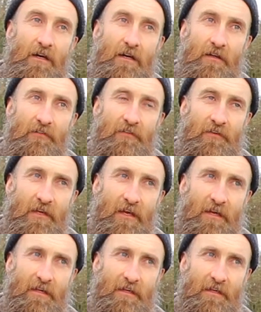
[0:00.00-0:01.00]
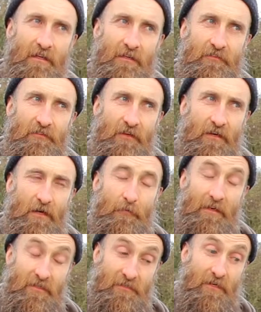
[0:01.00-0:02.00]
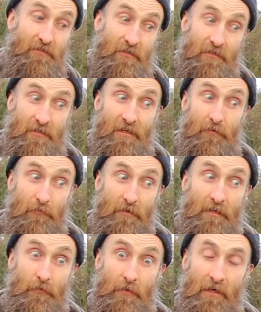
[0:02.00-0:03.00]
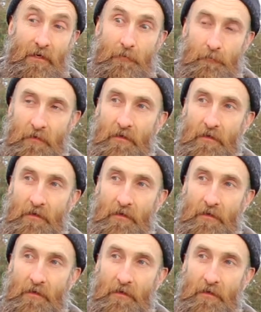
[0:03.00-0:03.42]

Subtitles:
And today is an extension to that, really, where